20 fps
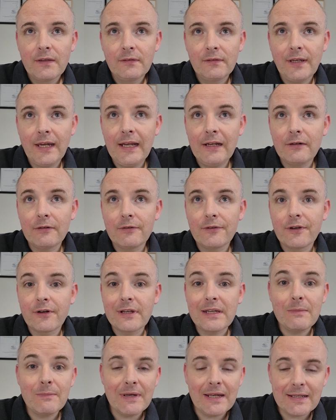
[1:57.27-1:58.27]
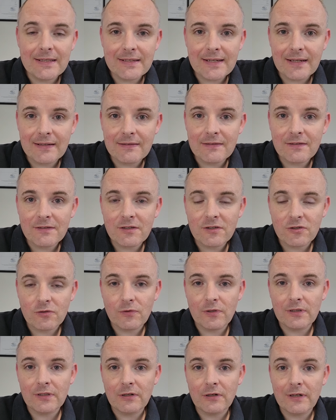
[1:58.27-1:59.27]
tailored their email settings so
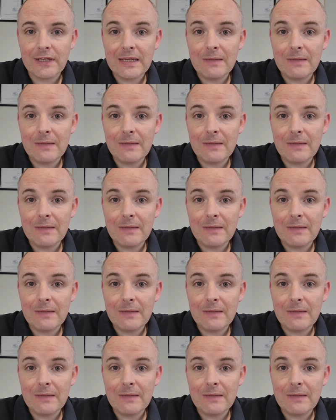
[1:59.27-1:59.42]
that their